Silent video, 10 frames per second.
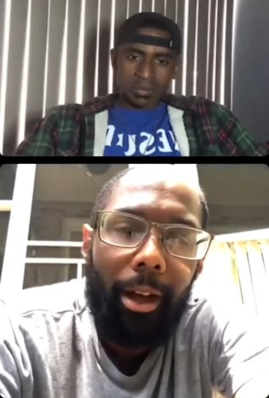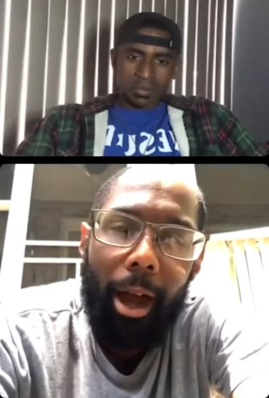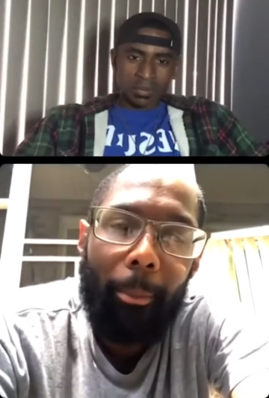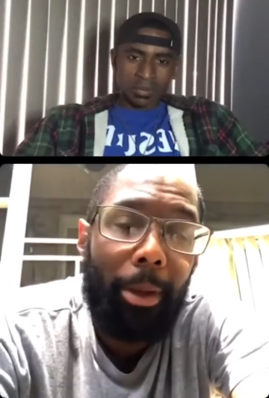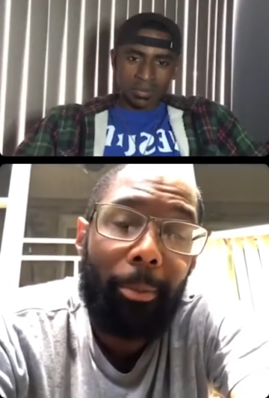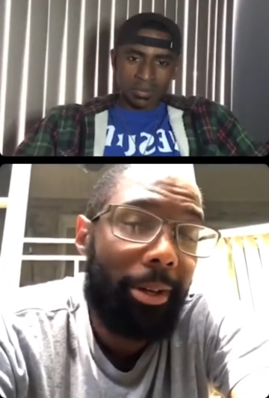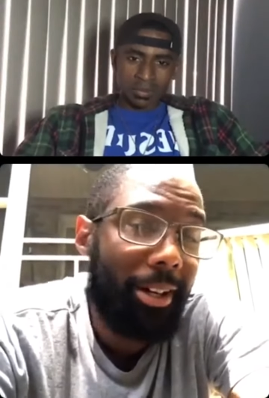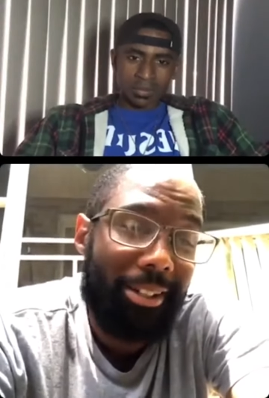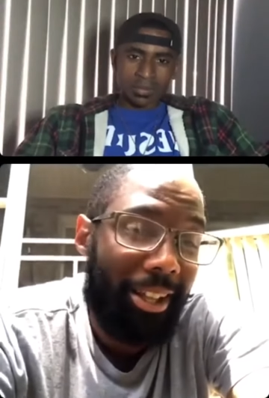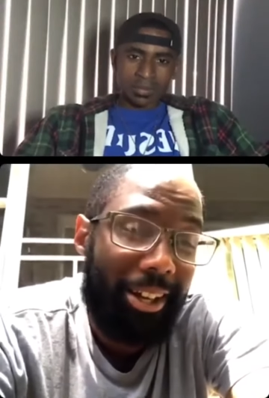Speaker 1: I mean,
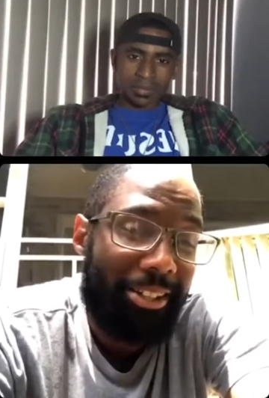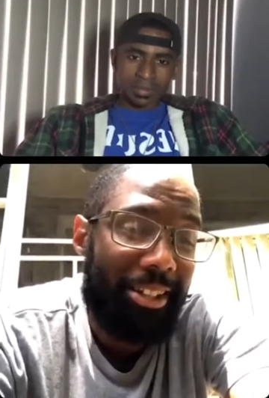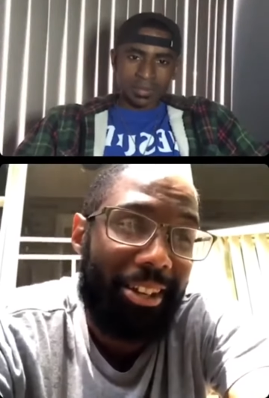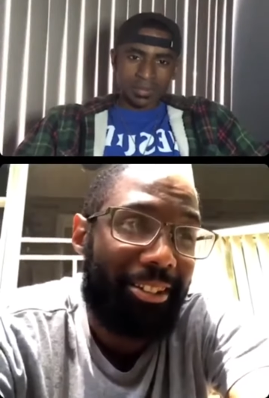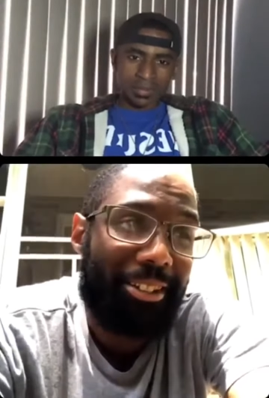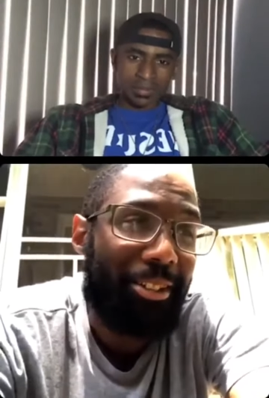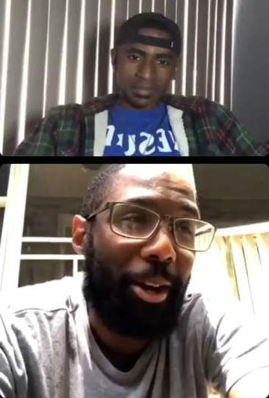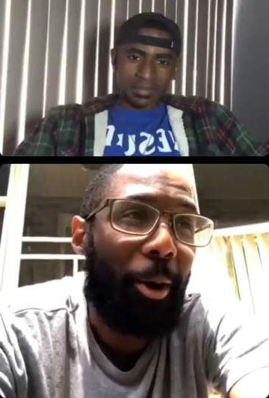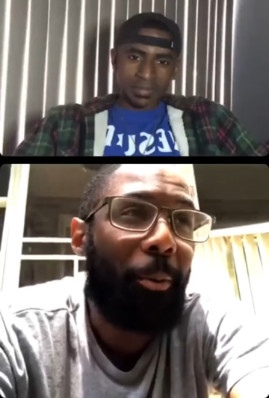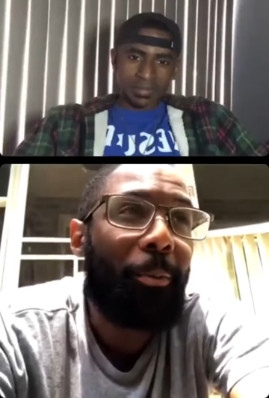because like I said, you
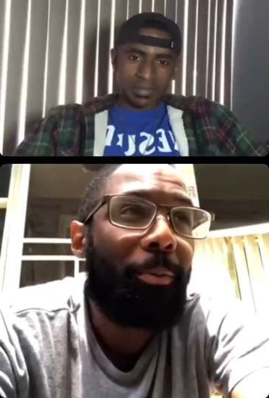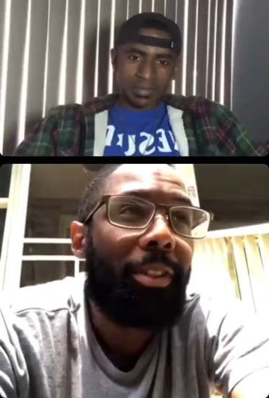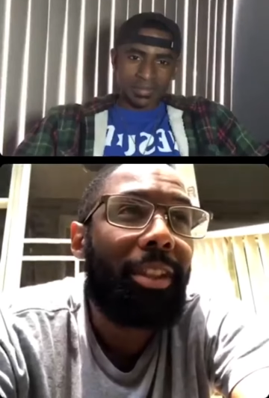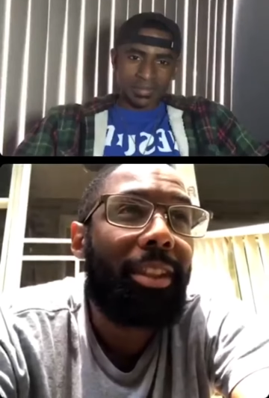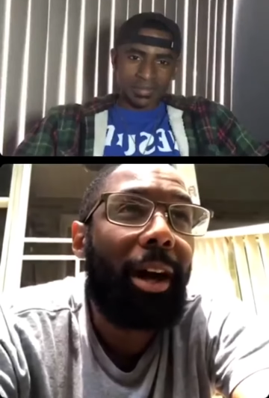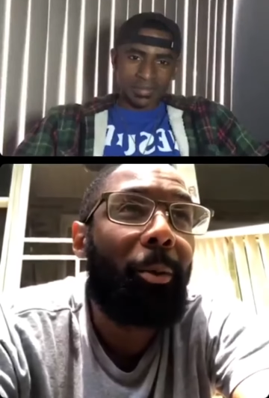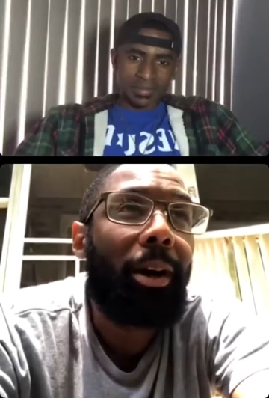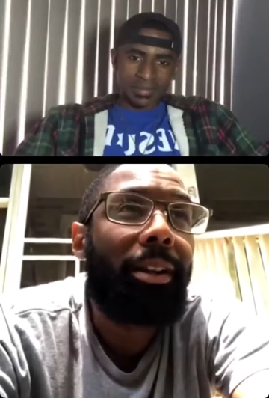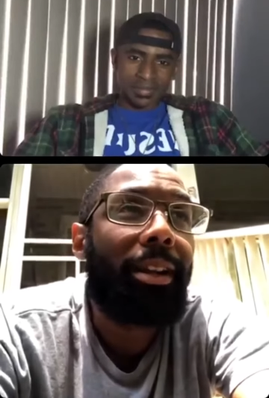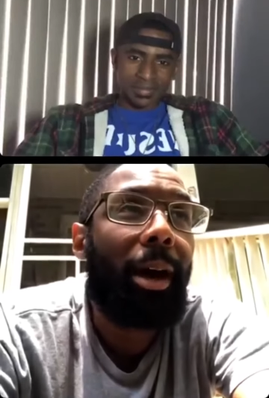know, that
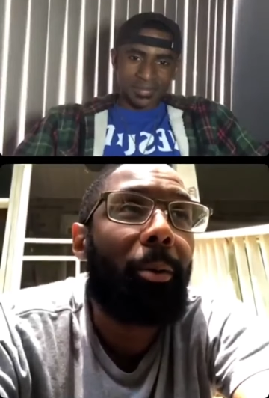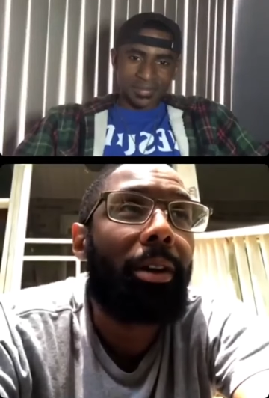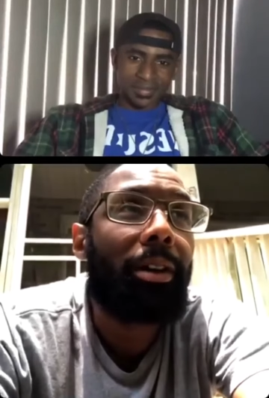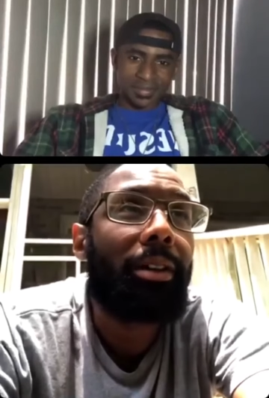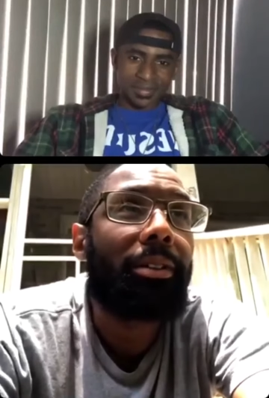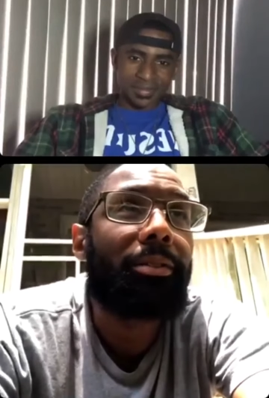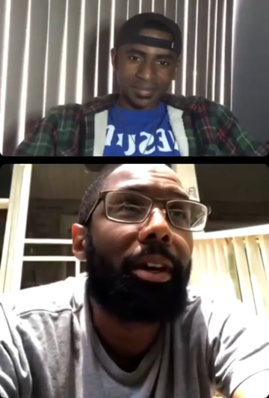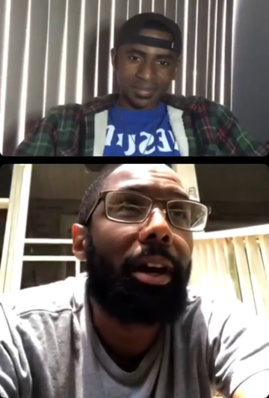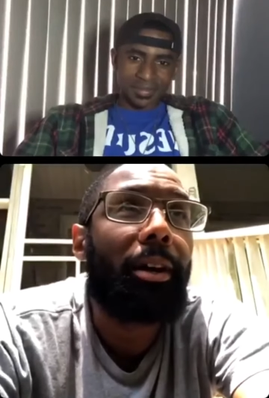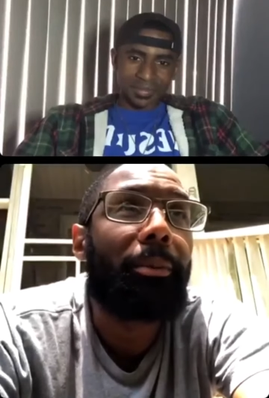what that wasn't a,
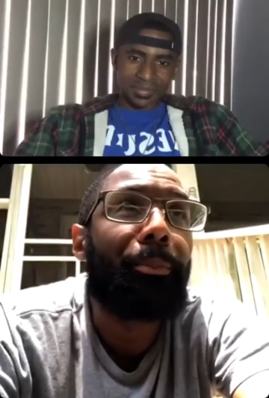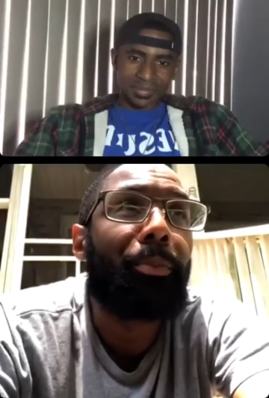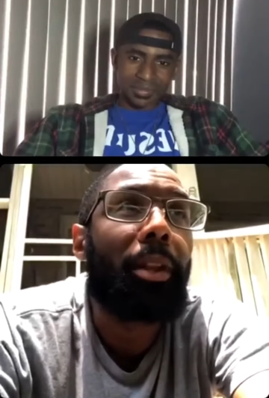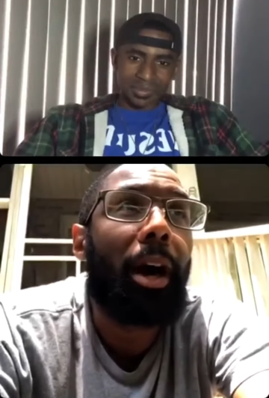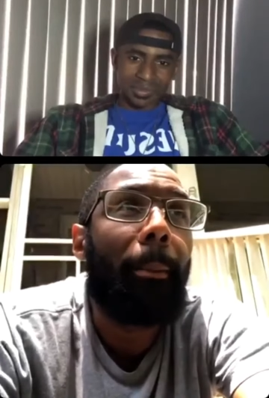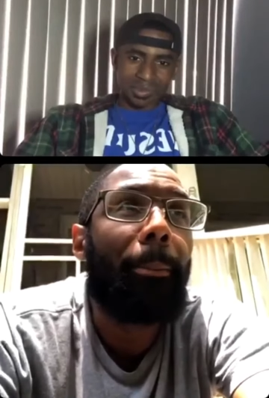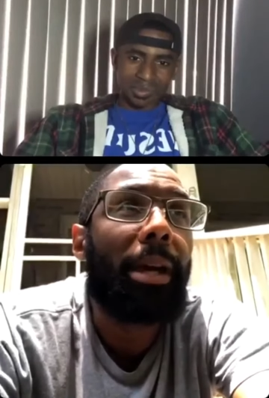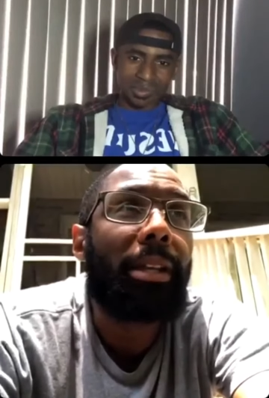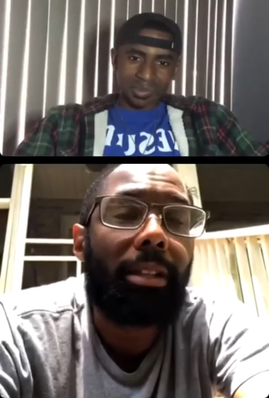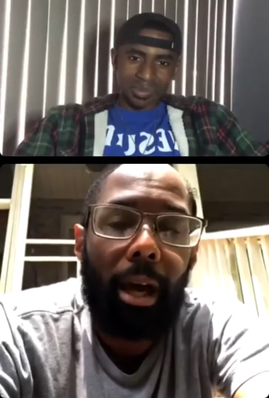a a
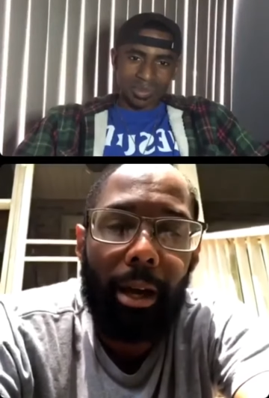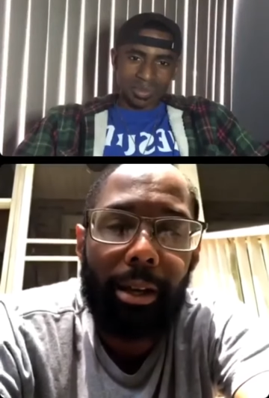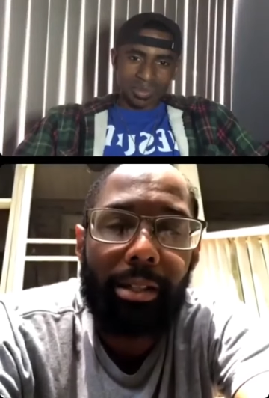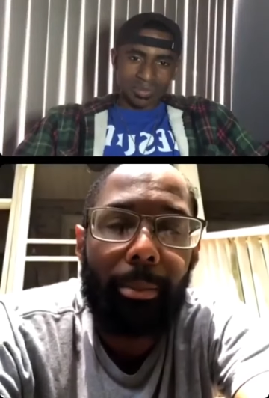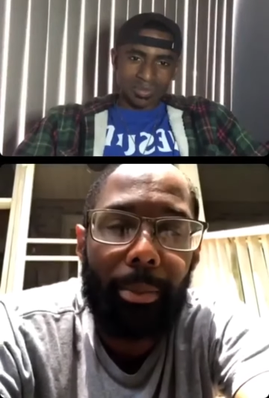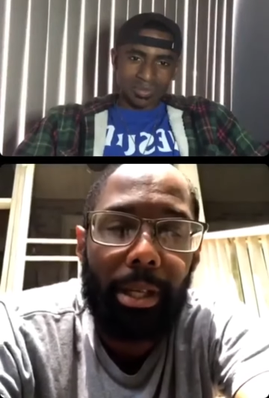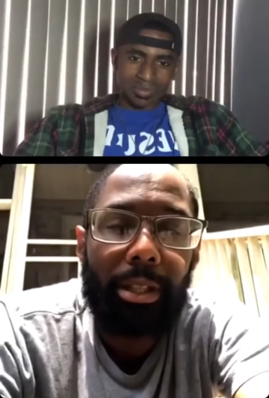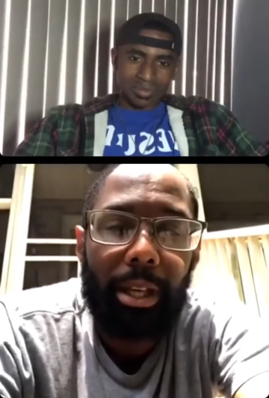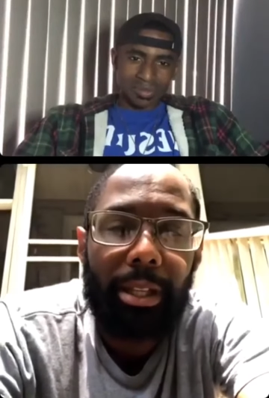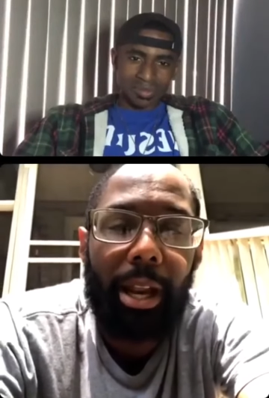big I guess a big
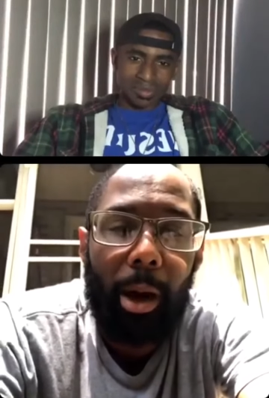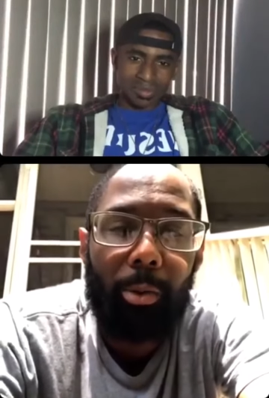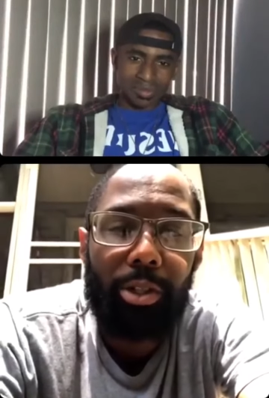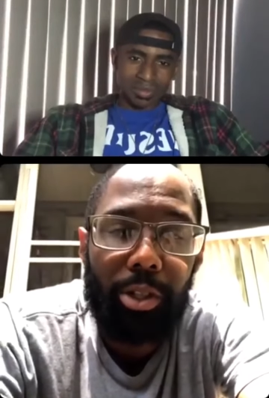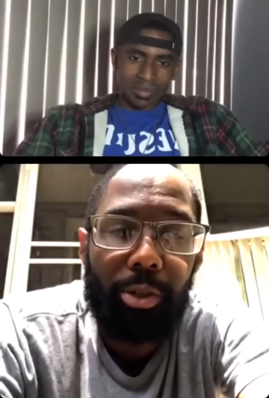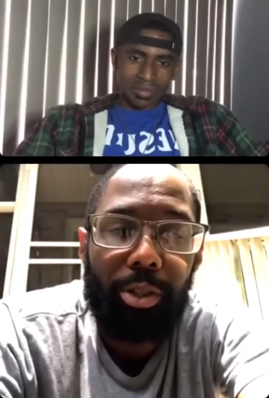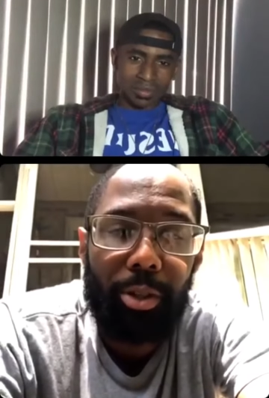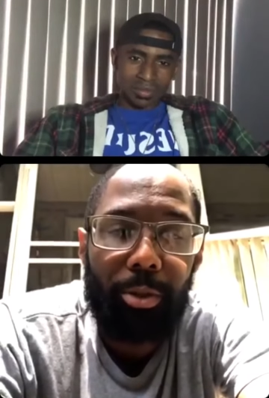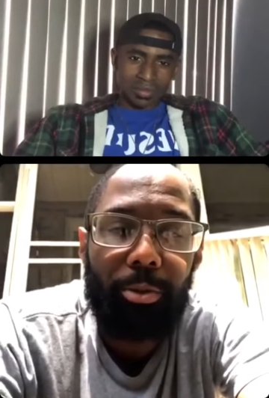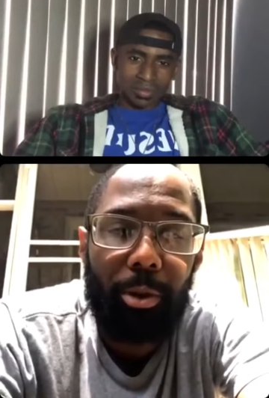thing that I was used
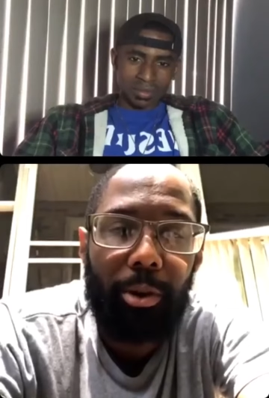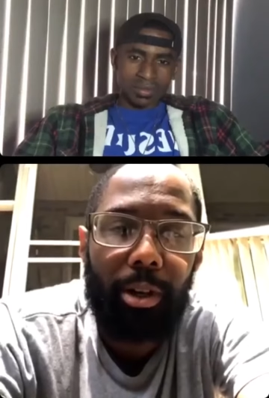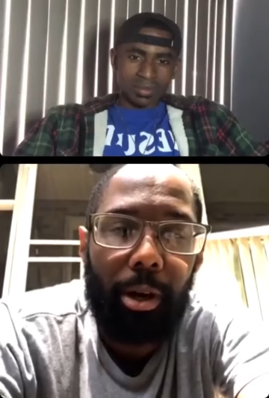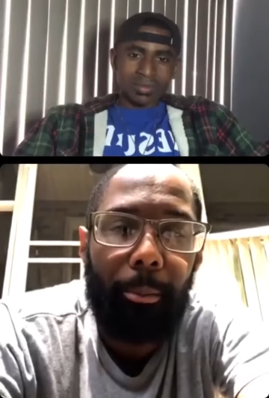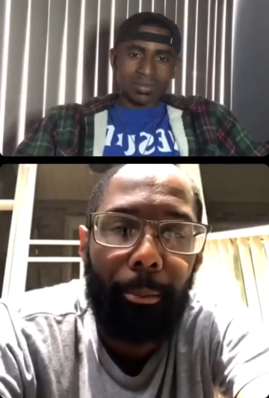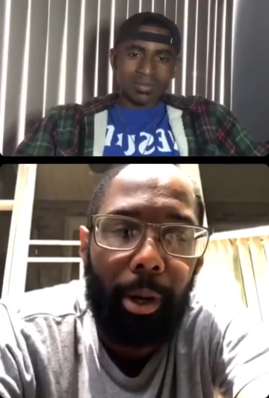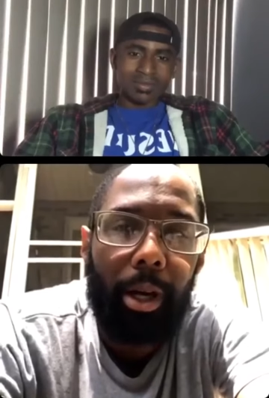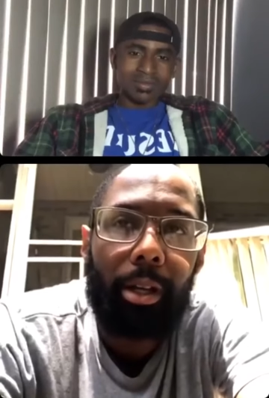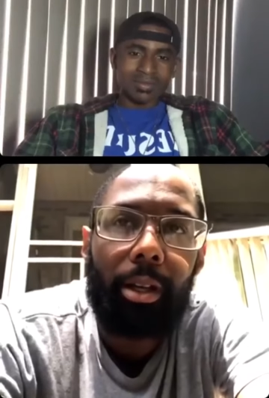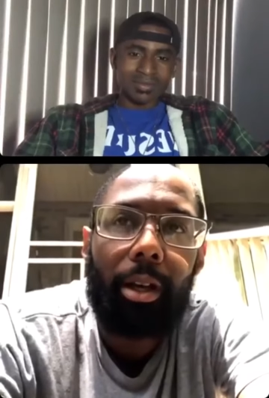to growing up,
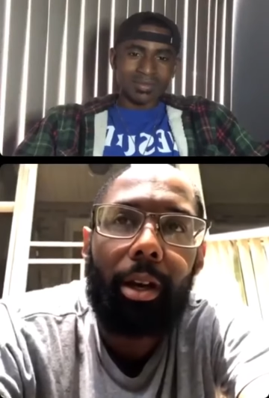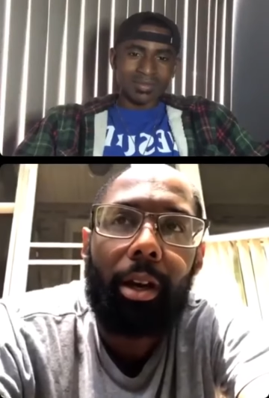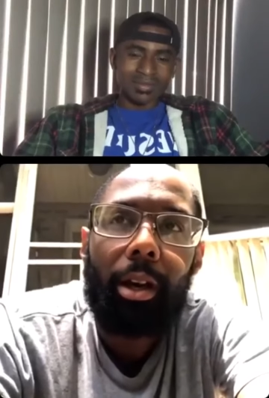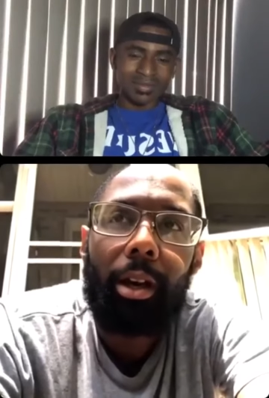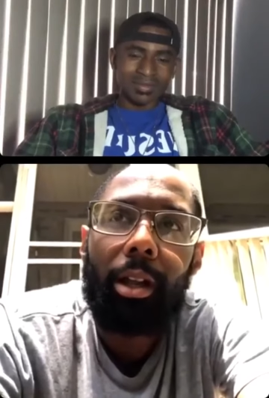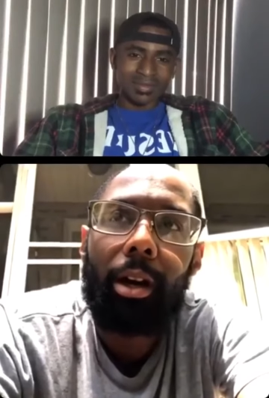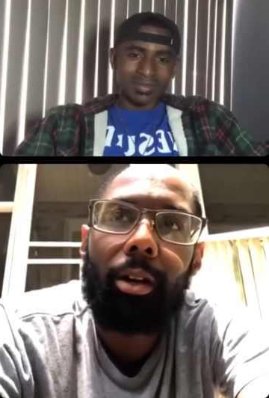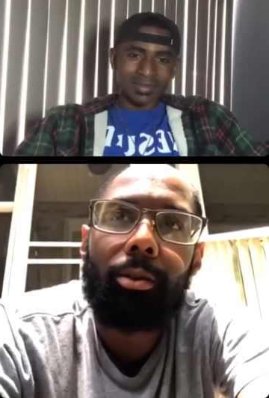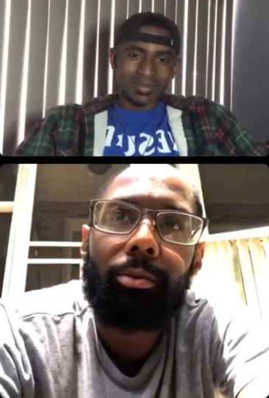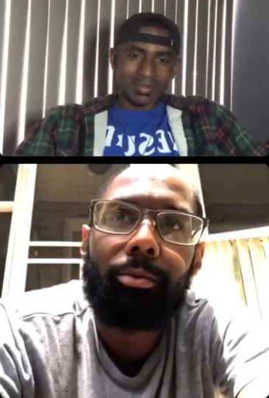but mm-hmm. you know,